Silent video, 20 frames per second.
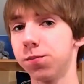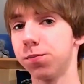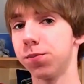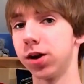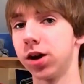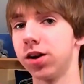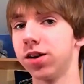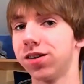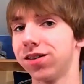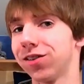
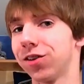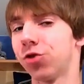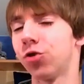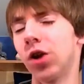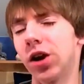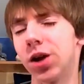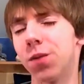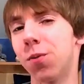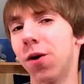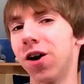But the
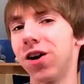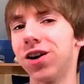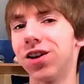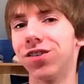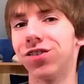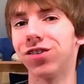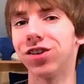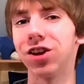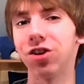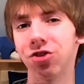tricky part
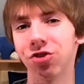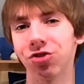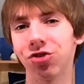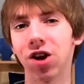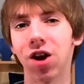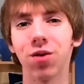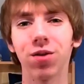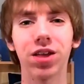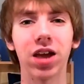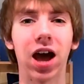is, teachers
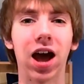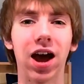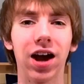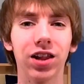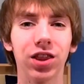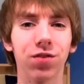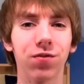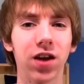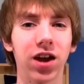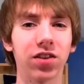generally
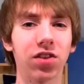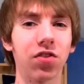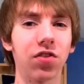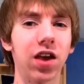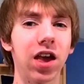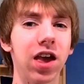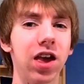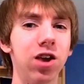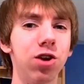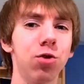hide the fact that
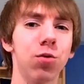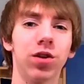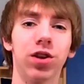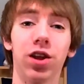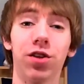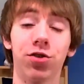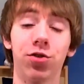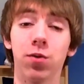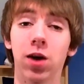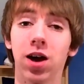they hate you
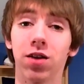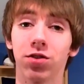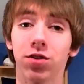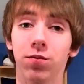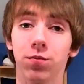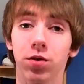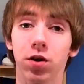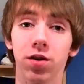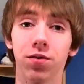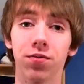unless you ask
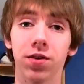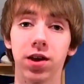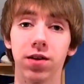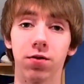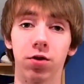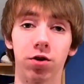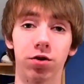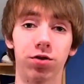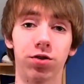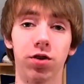them for a
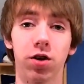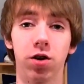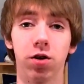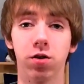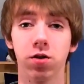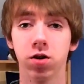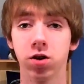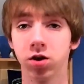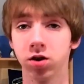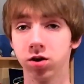favor,
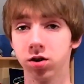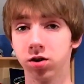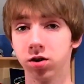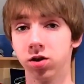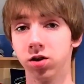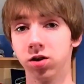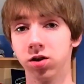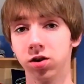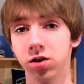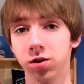so
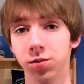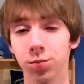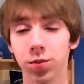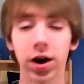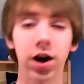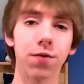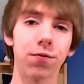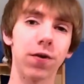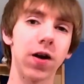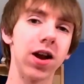
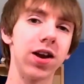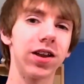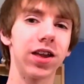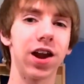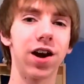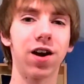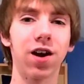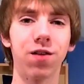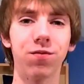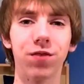bring a friend to
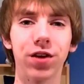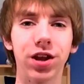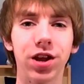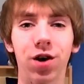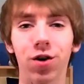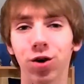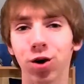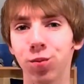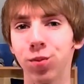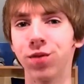get it on
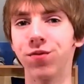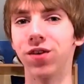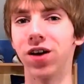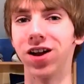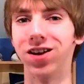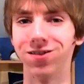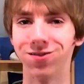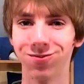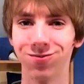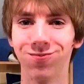video, could be
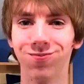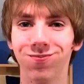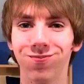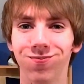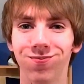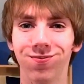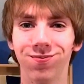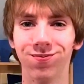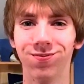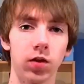fun.
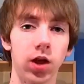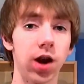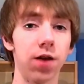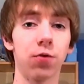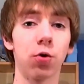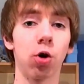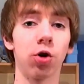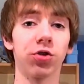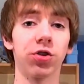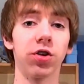And
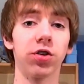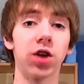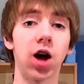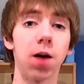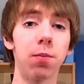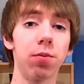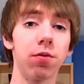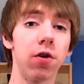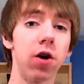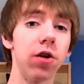of course, on
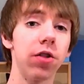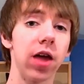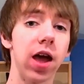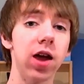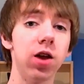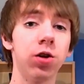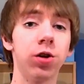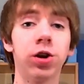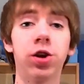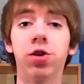top of all
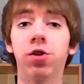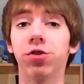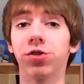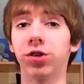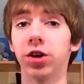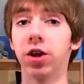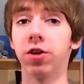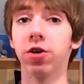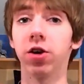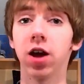that, you need your
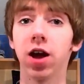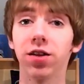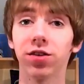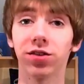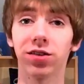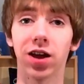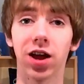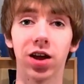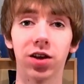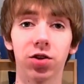
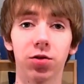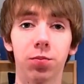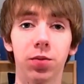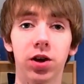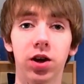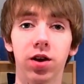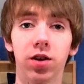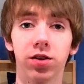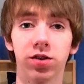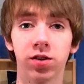standardized tests,
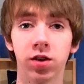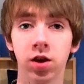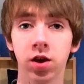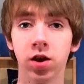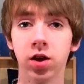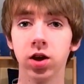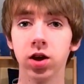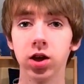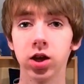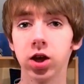because
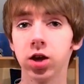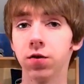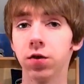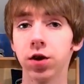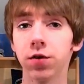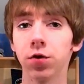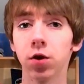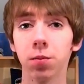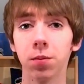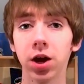
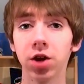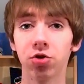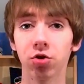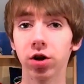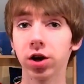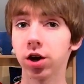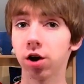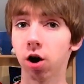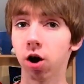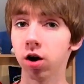even if you're
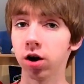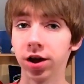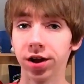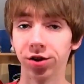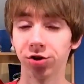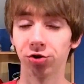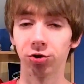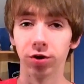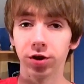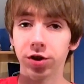majoring in art
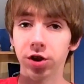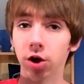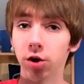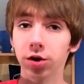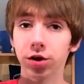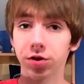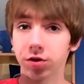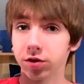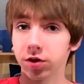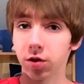history, the
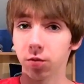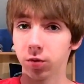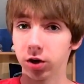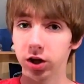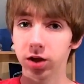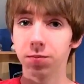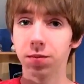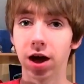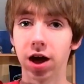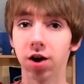only thing that
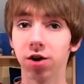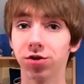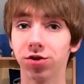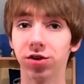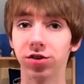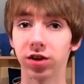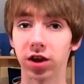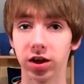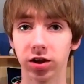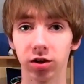really
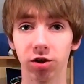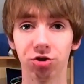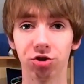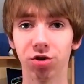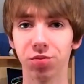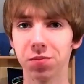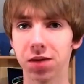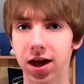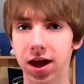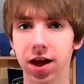matters is English
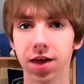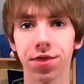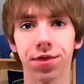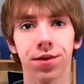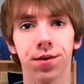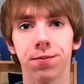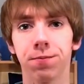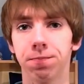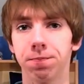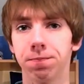and math.